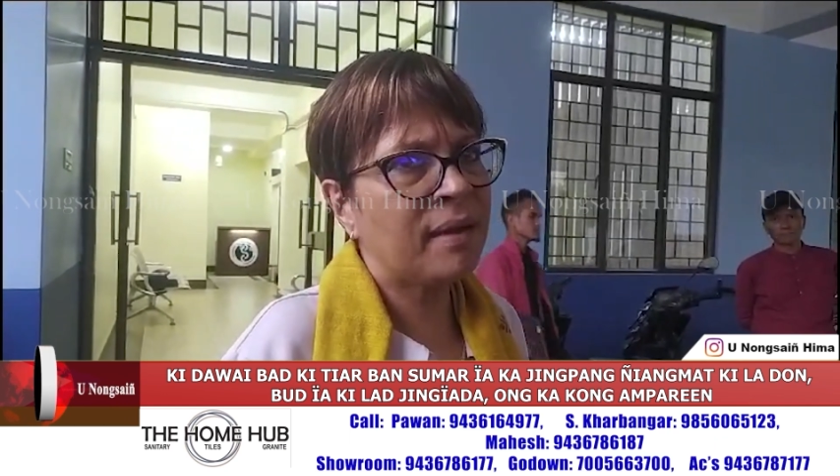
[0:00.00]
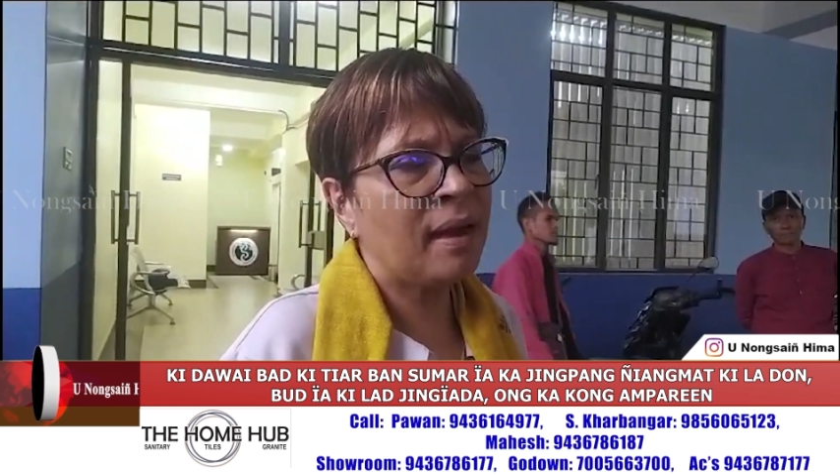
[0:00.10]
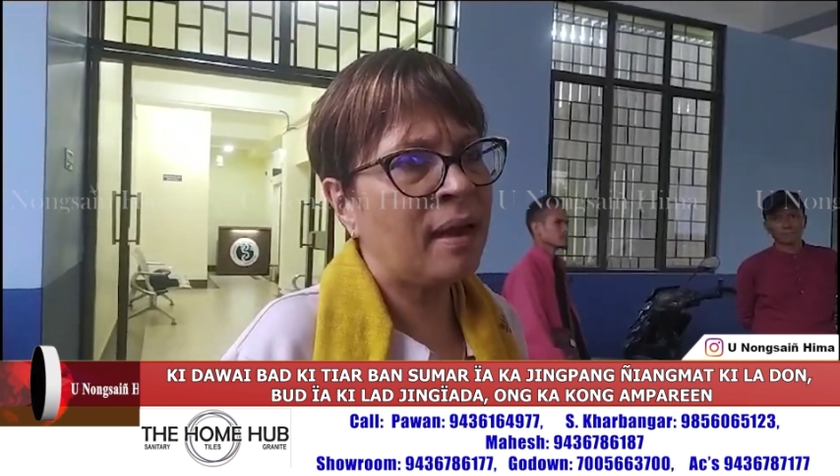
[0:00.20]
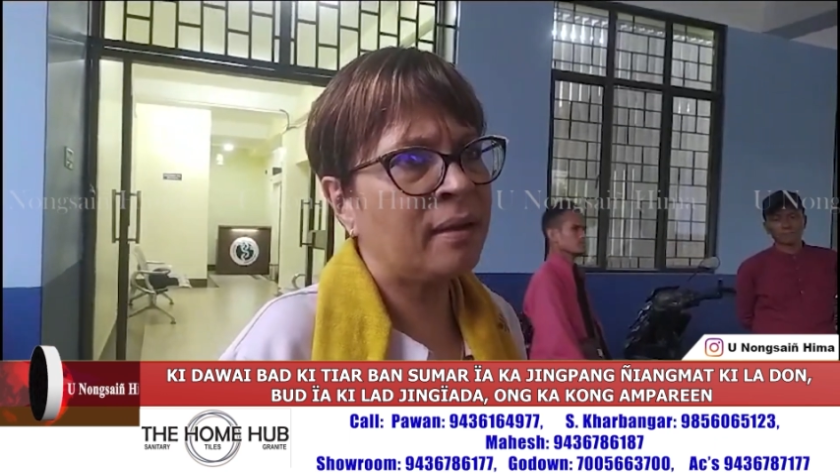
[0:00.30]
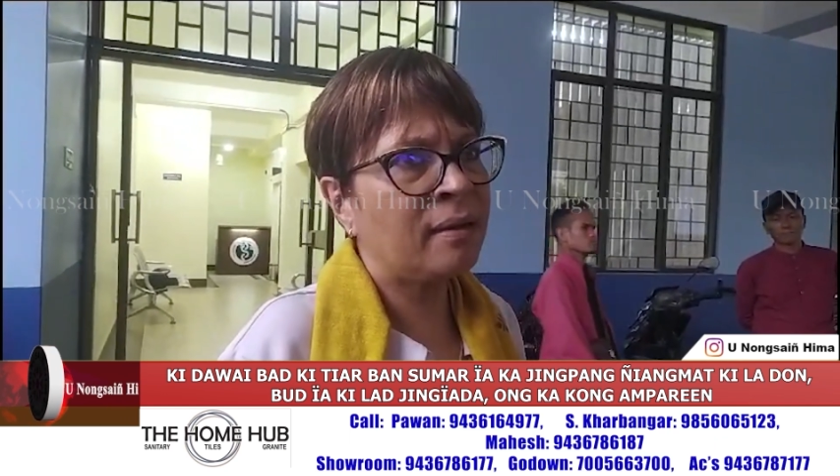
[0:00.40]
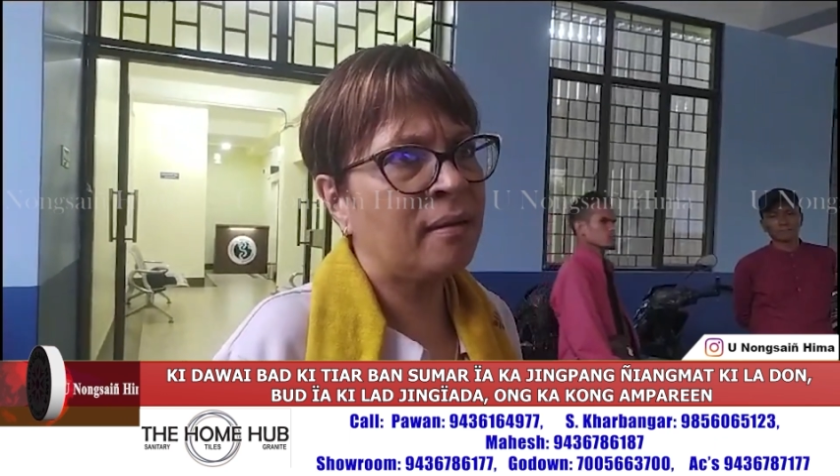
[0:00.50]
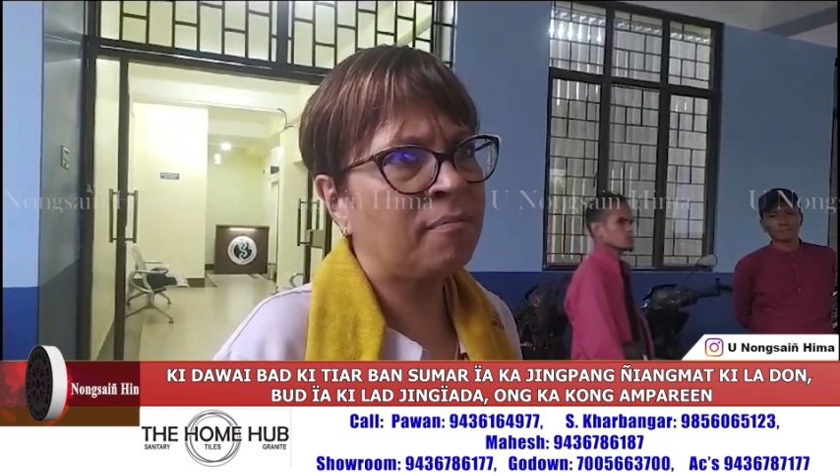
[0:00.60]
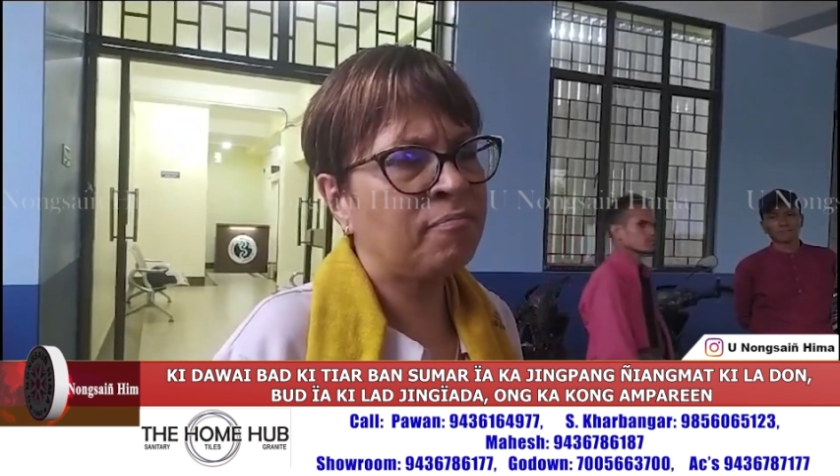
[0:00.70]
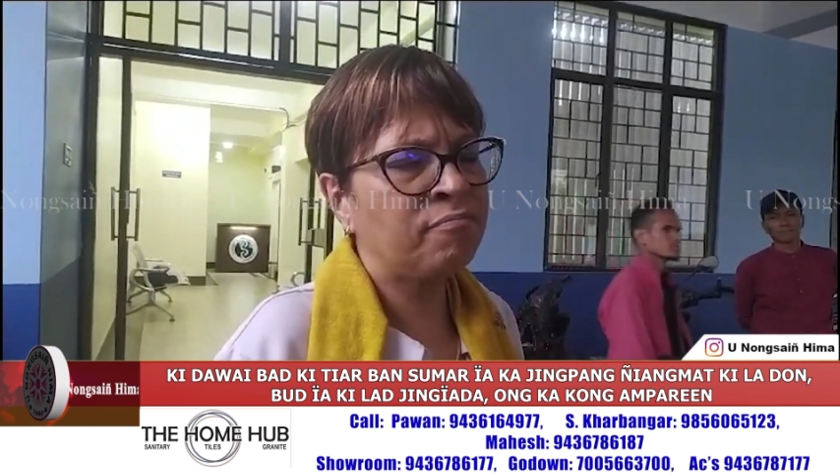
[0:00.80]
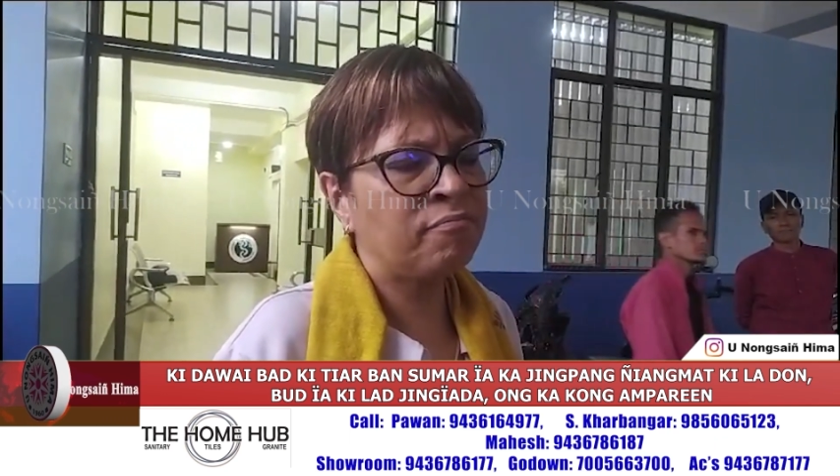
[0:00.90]
and
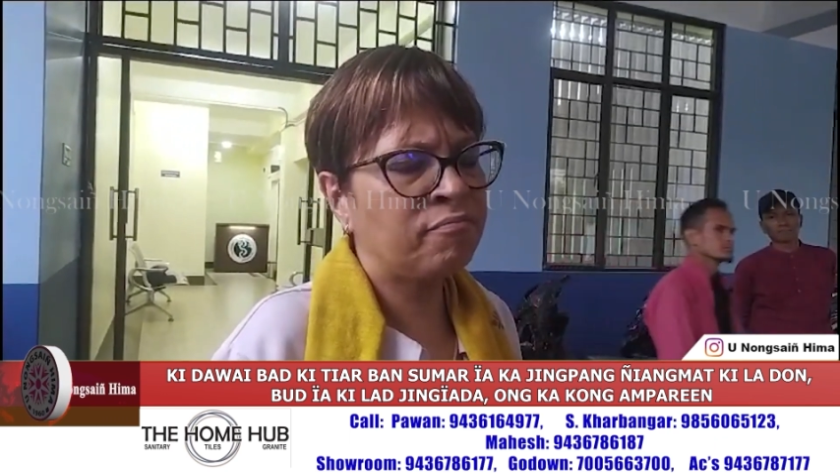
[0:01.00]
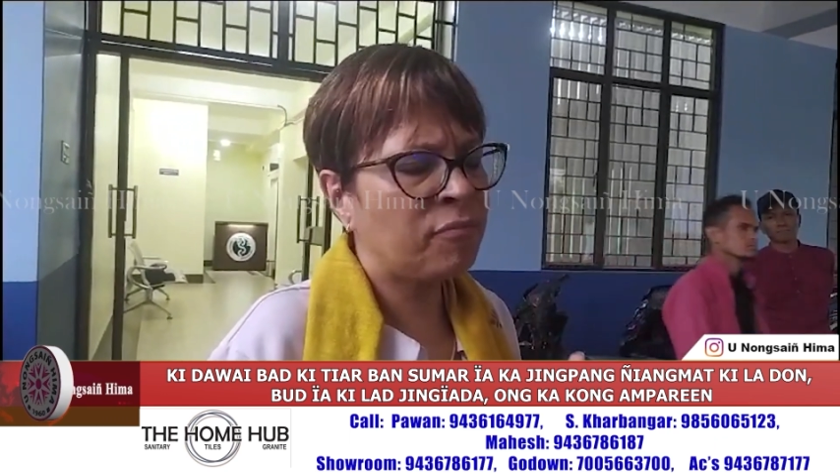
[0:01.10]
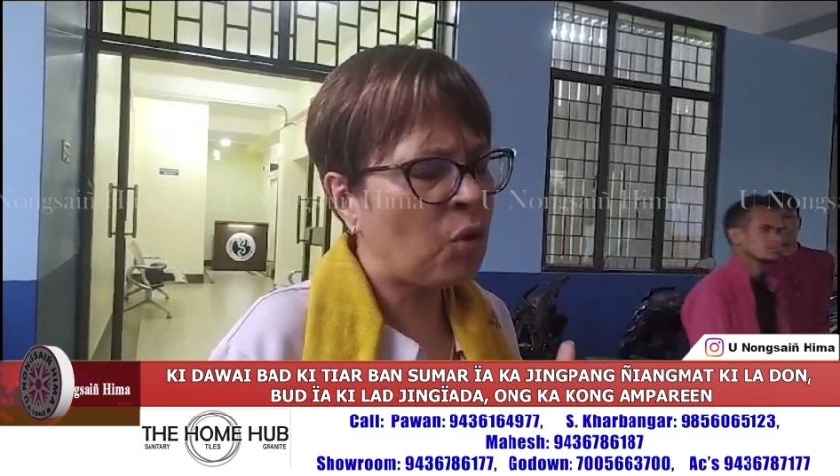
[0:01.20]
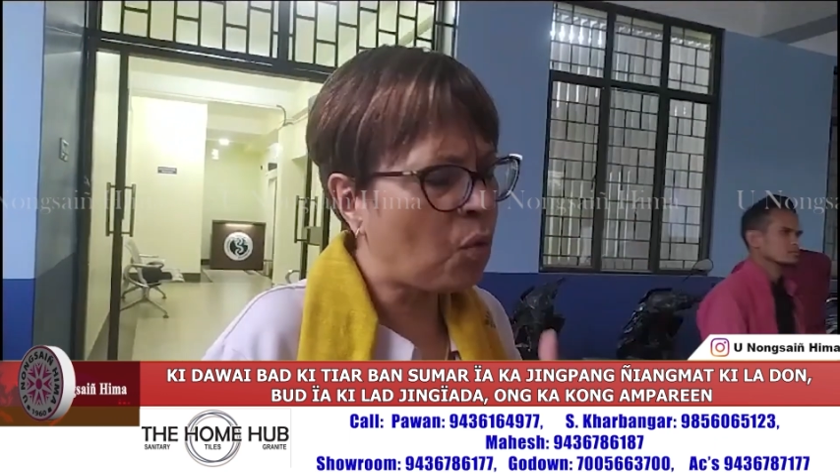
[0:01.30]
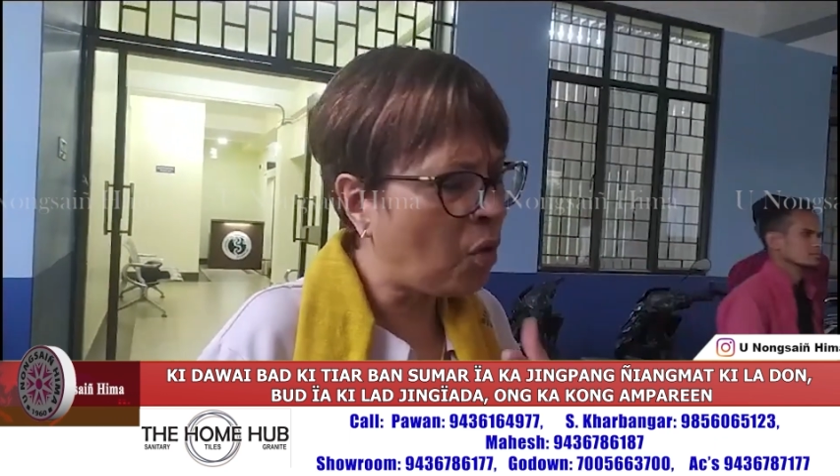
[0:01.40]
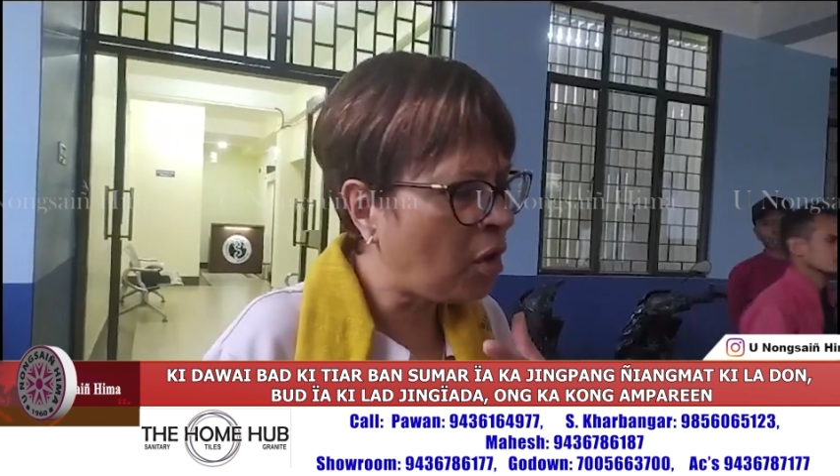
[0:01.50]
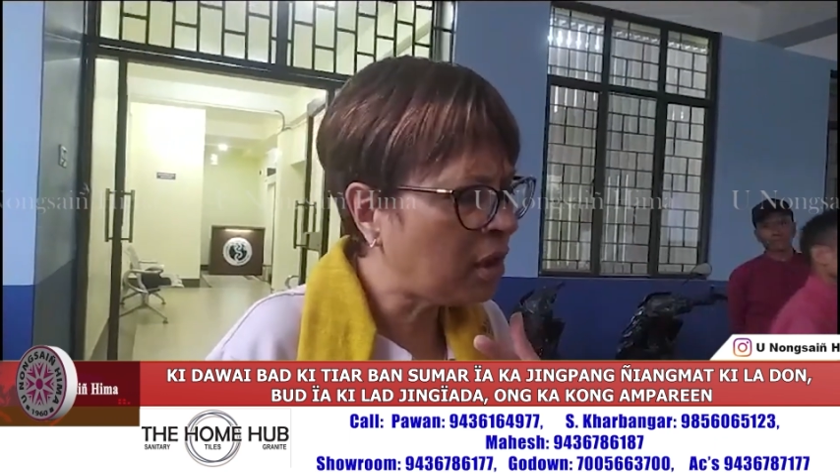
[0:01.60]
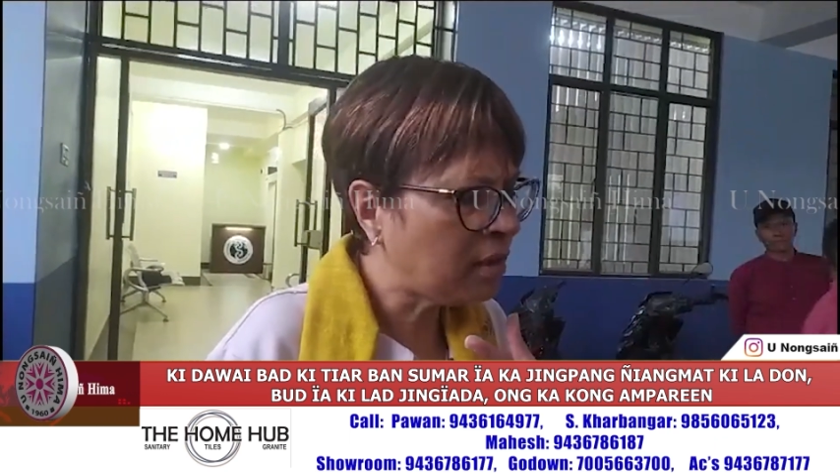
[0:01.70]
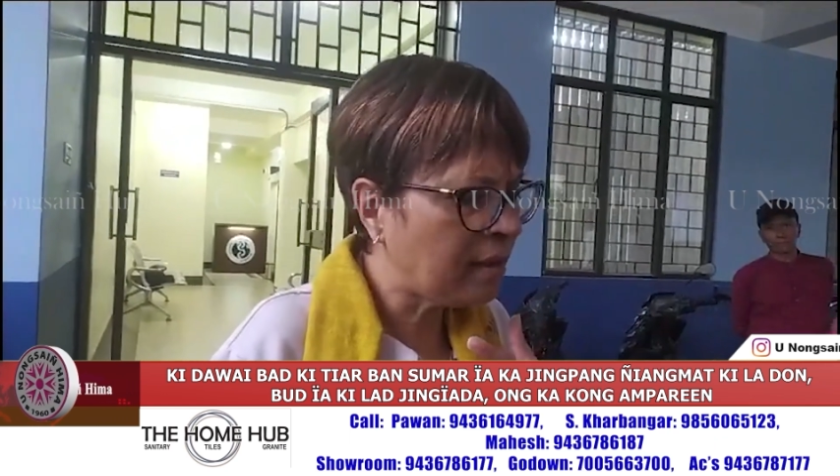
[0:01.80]
all